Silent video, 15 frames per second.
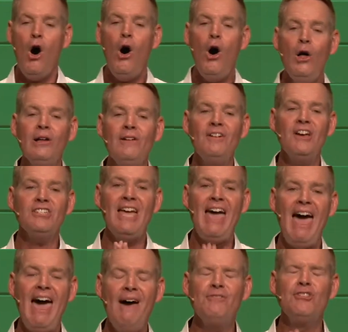all of us
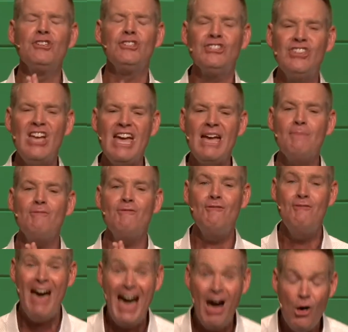have the same
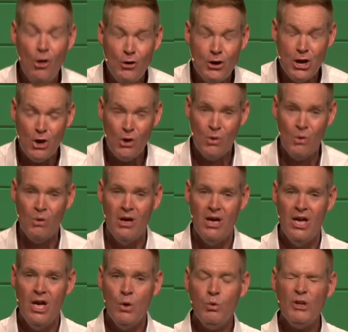value,
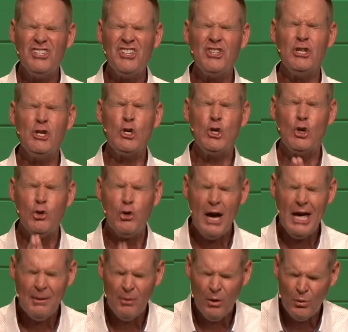which is
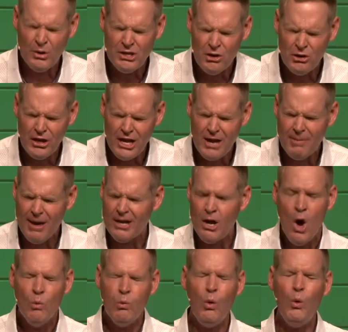incredible when you think about it.
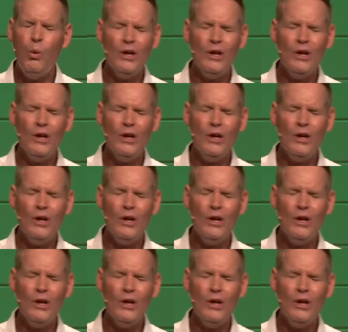Well,